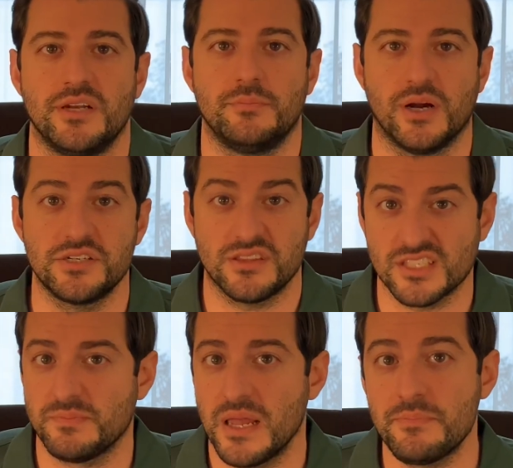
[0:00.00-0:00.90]
budget,
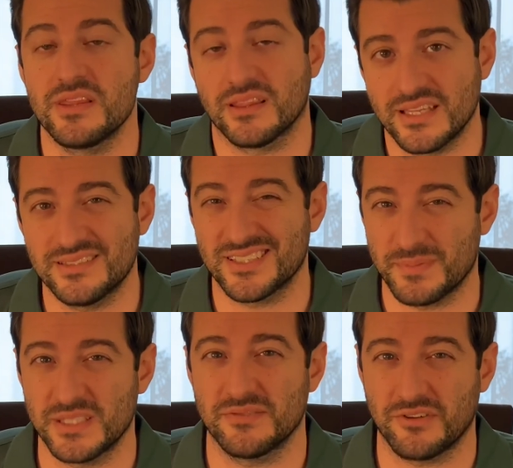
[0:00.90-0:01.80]
this might be the least
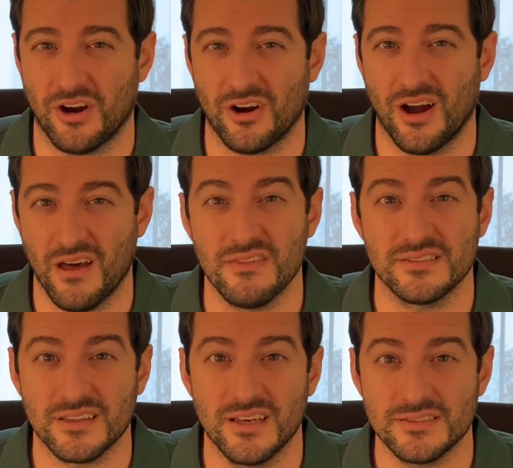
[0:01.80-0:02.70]
expensive car on
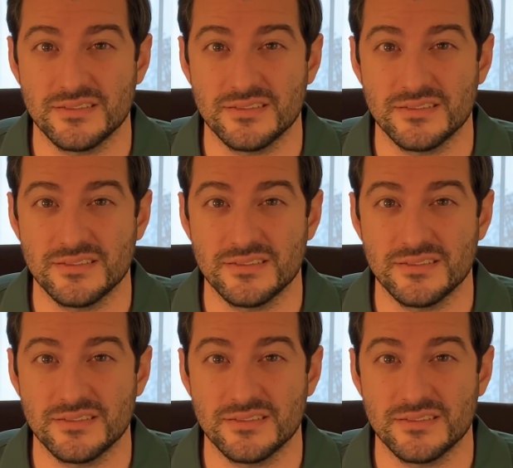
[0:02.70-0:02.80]
this list.